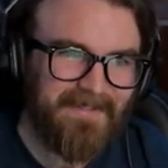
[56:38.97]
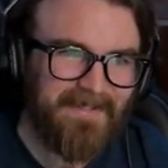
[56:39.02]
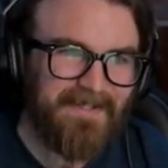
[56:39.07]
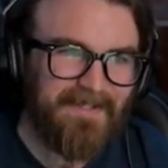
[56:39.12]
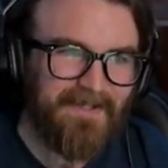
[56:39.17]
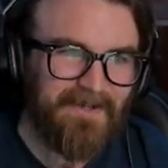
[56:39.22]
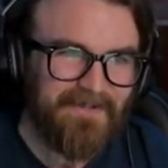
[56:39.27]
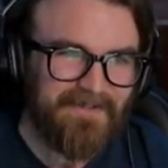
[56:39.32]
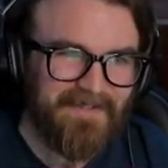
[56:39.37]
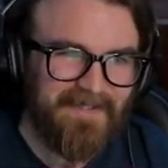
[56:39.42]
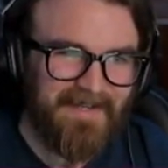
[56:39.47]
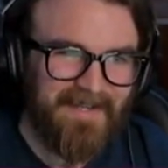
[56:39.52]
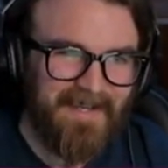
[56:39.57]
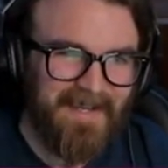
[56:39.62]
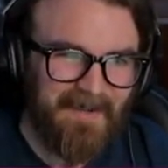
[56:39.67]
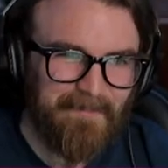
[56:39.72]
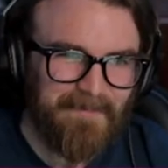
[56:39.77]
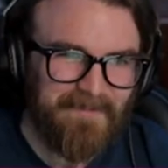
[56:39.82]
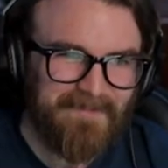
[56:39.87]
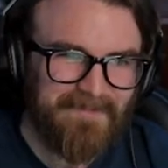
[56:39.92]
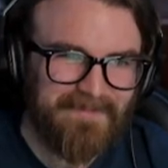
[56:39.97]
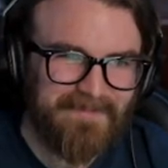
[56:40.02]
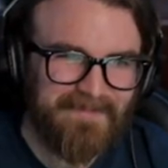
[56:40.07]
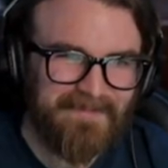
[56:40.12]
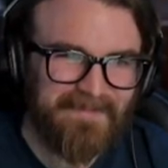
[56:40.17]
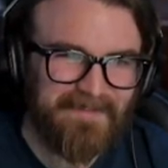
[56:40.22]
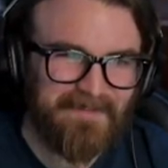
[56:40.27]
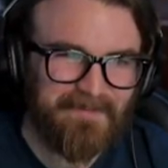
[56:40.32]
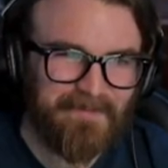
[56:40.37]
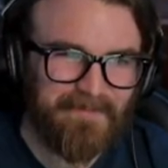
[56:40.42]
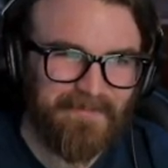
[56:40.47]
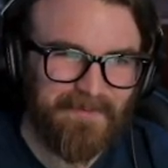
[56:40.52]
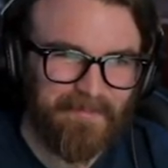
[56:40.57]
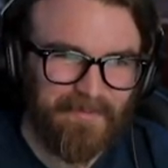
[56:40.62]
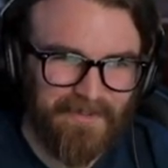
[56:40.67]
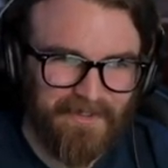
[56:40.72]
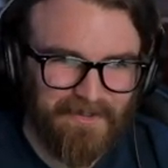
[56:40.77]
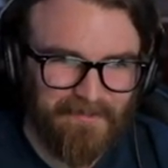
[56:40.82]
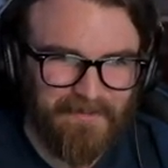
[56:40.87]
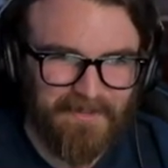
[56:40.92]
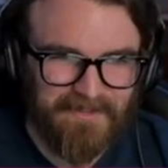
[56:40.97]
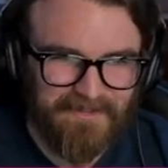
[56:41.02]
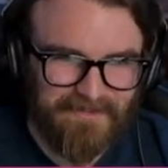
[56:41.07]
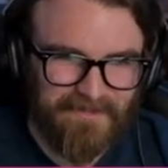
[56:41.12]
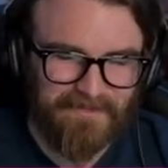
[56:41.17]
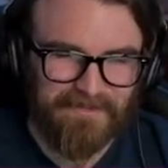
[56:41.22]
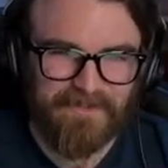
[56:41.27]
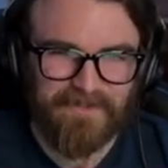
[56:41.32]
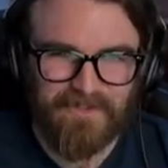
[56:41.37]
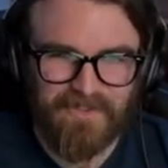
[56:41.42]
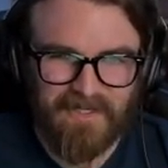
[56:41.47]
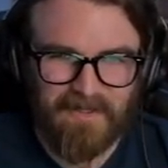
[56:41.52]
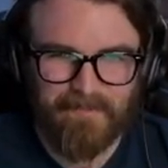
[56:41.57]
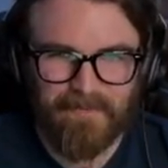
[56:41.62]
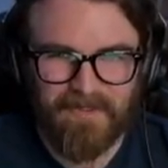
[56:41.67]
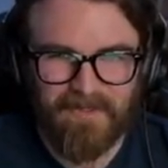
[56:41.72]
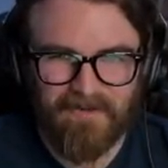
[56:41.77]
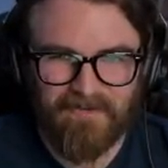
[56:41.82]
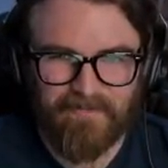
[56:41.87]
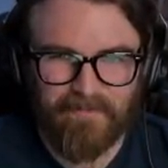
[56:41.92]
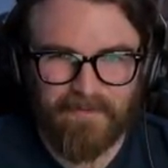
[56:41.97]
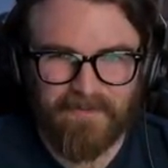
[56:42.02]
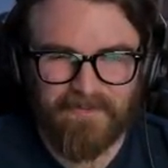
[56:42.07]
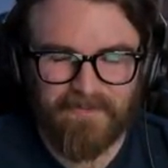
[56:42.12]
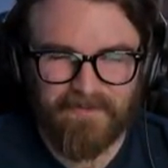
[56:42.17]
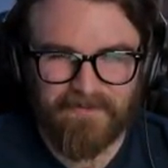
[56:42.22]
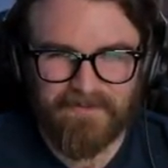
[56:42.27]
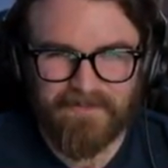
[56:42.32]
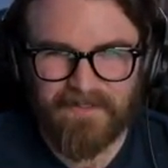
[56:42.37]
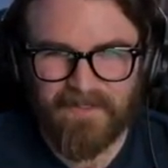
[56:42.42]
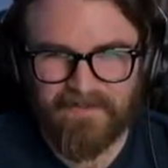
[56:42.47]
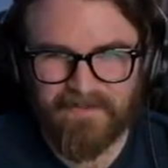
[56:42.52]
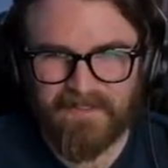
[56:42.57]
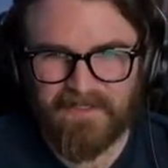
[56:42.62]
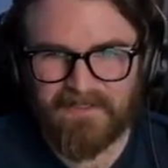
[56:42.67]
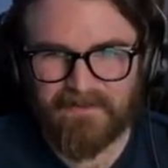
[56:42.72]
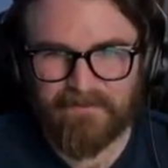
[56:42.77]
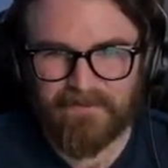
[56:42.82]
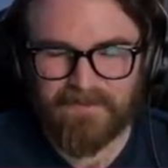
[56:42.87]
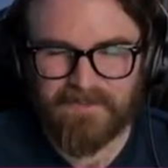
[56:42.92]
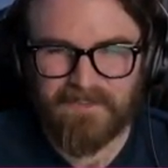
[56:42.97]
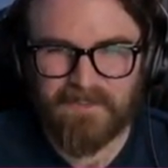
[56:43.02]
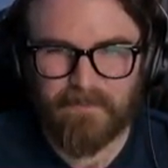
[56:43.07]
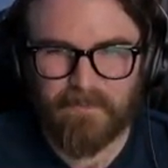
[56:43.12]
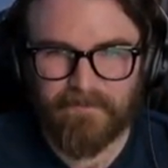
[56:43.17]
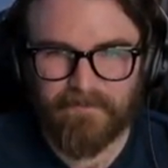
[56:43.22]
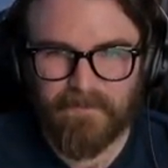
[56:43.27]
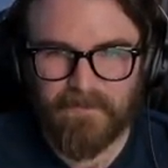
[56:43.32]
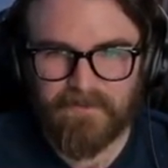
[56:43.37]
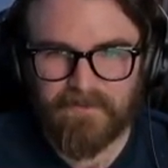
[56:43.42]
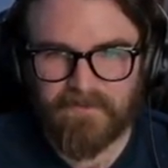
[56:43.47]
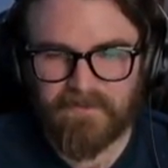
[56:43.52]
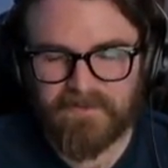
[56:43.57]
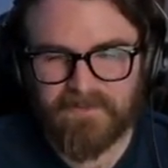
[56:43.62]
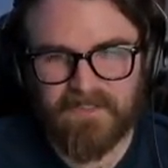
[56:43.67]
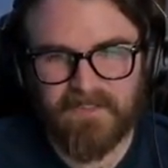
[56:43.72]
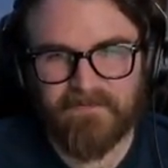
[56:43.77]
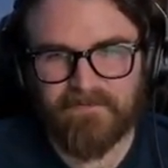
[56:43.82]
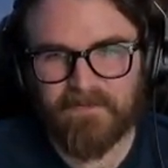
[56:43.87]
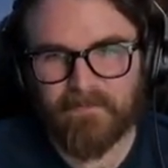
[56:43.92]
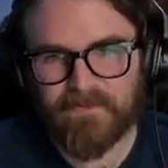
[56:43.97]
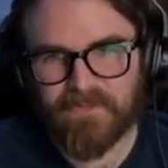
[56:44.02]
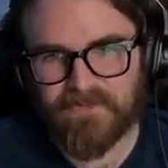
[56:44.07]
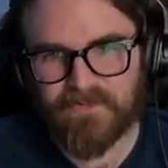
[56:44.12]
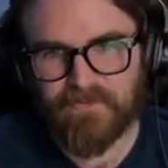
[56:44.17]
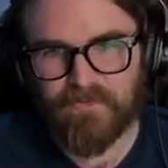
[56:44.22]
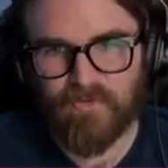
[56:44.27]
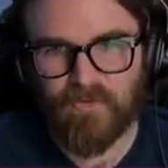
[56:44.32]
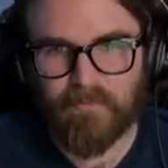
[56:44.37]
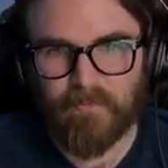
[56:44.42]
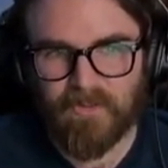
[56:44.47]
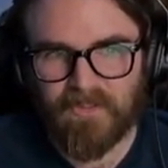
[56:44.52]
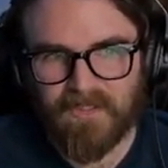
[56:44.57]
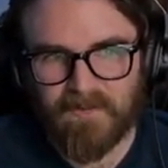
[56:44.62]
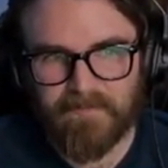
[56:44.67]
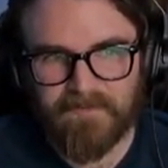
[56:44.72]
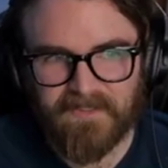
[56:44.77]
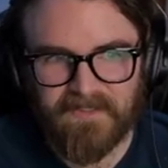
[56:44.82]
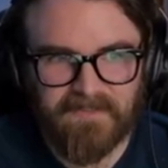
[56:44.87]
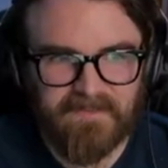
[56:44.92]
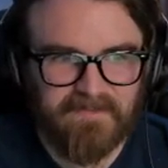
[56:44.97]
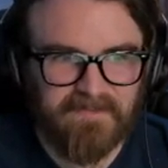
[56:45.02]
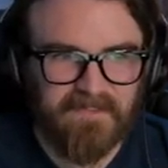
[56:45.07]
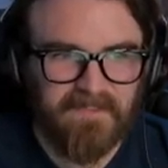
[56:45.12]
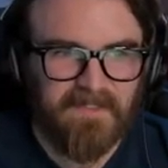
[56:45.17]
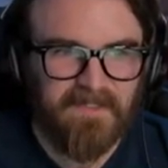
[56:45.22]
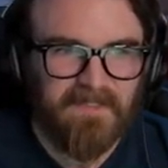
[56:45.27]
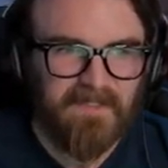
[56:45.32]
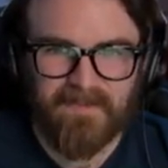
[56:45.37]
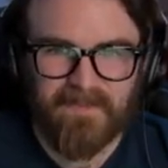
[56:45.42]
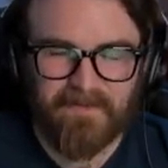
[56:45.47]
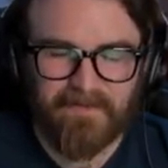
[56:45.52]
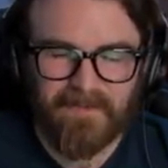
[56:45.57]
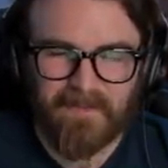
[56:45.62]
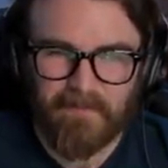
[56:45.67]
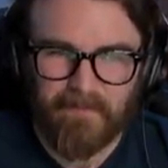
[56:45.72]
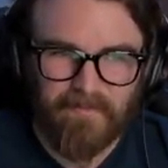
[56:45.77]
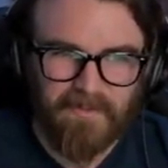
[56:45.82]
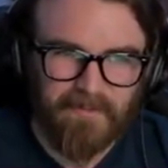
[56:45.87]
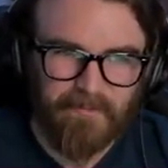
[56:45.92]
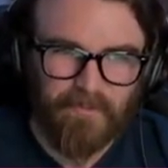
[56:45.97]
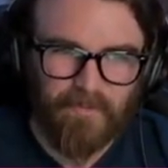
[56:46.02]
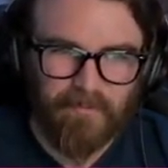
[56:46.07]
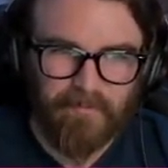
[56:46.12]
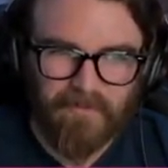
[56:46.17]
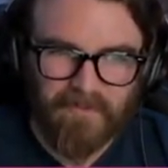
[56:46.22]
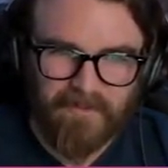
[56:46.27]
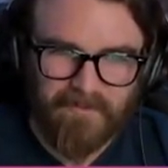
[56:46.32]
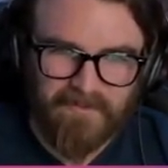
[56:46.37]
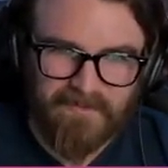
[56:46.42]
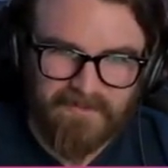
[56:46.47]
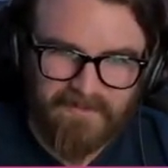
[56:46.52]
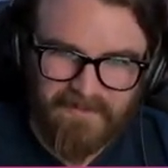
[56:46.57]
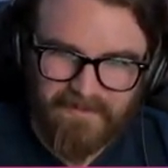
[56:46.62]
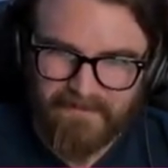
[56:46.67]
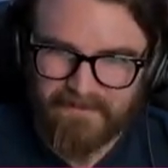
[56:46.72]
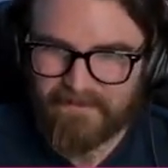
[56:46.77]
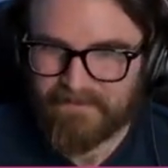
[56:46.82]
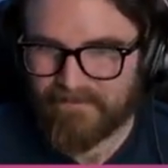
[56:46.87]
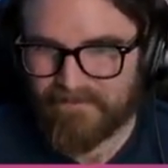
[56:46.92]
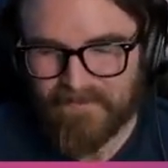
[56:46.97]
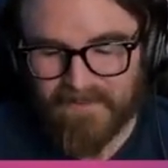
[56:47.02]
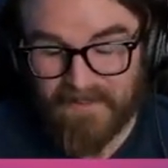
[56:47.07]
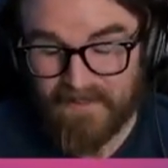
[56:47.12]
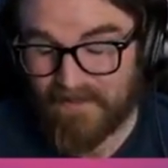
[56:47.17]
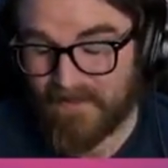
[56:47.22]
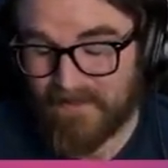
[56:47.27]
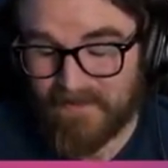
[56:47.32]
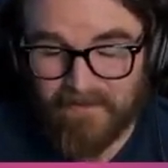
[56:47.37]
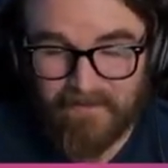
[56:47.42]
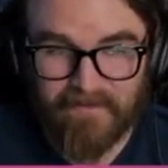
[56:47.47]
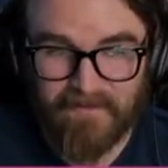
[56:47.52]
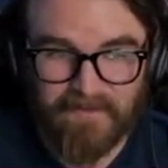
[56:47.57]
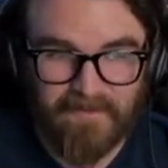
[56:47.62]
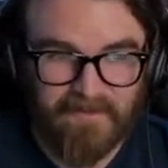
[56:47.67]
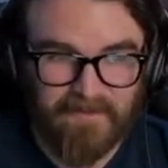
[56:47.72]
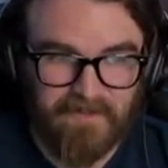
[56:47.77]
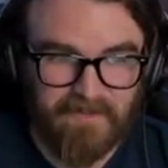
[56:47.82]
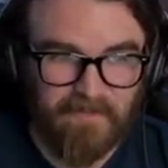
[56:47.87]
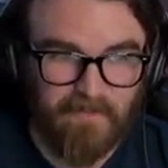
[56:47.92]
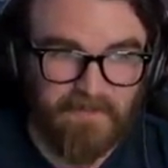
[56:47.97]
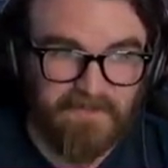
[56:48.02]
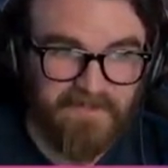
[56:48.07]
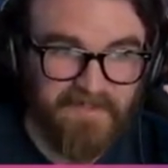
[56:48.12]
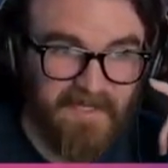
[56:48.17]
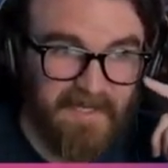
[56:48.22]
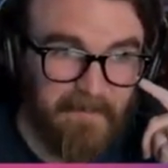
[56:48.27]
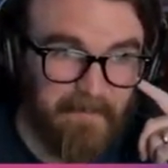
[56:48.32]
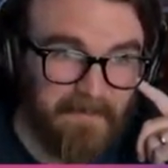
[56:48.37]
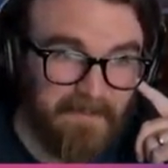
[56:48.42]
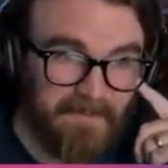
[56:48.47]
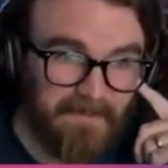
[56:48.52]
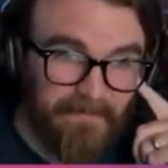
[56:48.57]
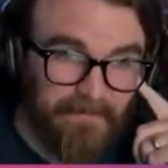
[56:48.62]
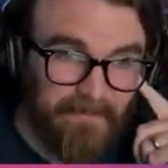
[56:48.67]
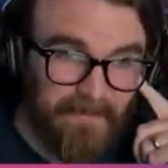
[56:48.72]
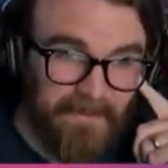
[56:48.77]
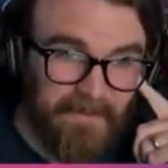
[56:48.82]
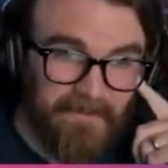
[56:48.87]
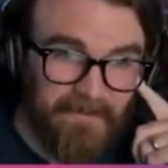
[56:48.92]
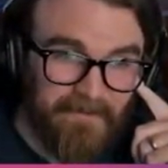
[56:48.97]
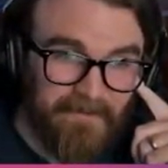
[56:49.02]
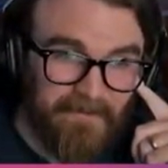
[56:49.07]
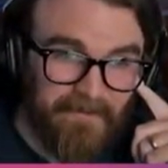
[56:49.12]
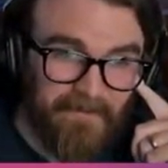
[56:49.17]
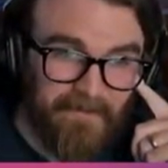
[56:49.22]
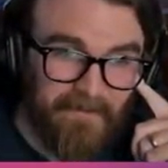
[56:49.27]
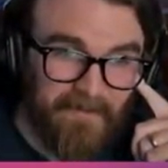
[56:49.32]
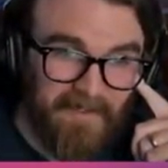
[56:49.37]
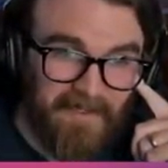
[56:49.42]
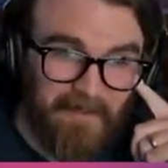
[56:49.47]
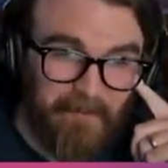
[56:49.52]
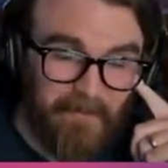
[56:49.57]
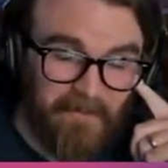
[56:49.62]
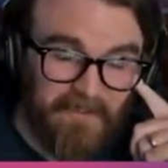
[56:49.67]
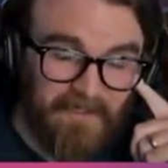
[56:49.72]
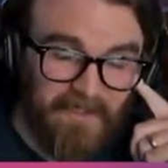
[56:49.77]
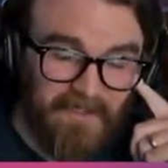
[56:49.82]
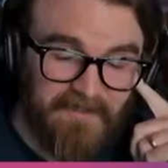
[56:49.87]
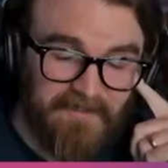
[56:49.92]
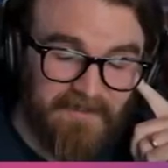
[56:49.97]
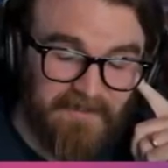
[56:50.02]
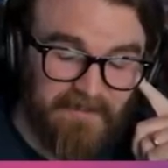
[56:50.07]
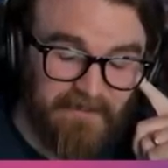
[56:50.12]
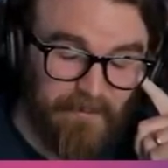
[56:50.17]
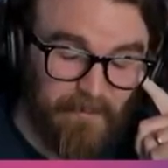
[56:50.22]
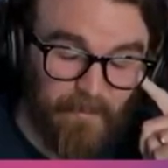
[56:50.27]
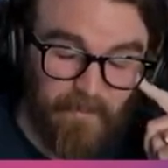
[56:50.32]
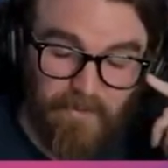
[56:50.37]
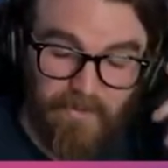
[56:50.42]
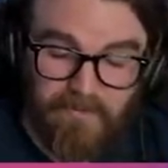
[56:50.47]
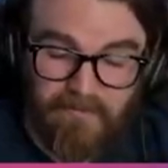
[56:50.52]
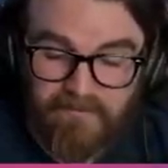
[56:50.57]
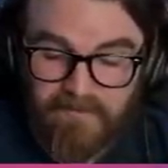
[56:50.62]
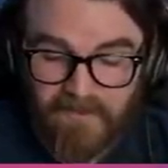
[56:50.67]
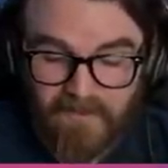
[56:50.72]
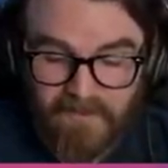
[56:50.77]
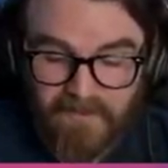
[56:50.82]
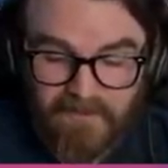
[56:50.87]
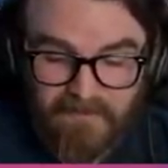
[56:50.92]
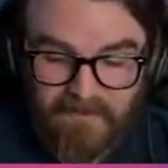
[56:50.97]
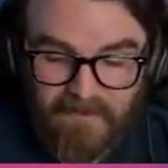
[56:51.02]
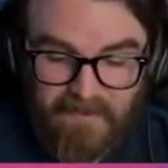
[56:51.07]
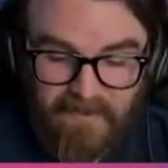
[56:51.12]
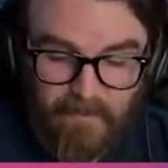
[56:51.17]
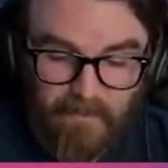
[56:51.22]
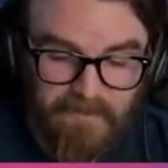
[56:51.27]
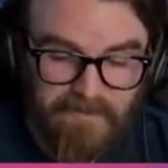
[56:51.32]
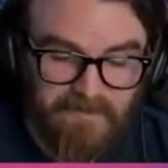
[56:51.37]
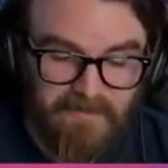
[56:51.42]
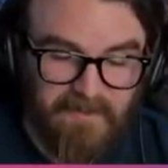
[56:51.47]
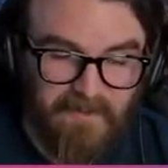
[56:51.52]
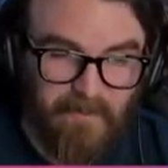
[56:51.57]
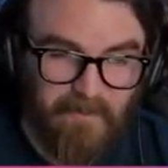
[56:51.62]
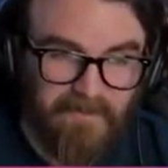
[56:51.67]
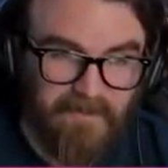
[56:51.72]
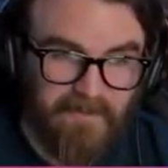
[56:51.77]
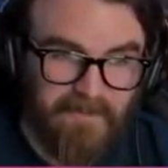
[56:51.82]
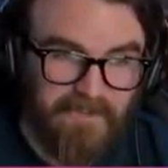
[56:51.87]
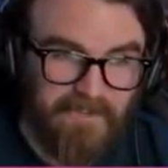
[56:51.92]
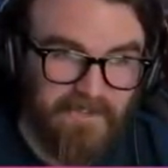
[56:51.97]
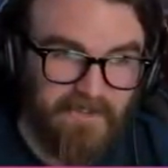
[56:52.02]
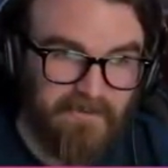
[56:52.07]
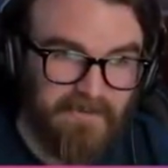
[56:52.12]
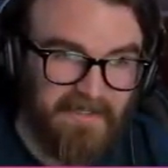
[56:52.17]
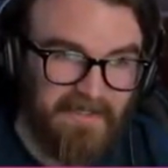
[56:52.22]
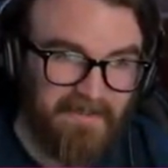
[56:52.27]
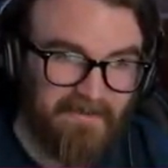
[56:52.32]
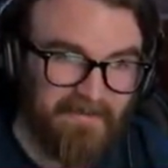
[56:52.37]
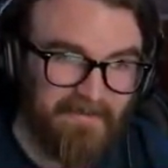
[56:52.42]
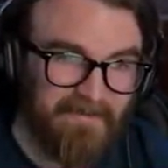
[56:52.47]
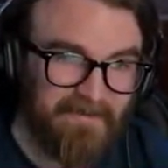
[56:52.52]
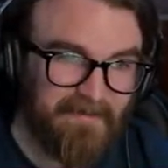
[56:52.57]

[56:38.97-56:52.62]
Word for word: obviously that happens and the, the player base starts to drop off, but there's nothing in the foreseeable future aside from just normal updates that are going to bring more players in. And I, I don't know that it just wasn't happening. Regular and reliable content could have done it like we're seeing with Hunt Showdown,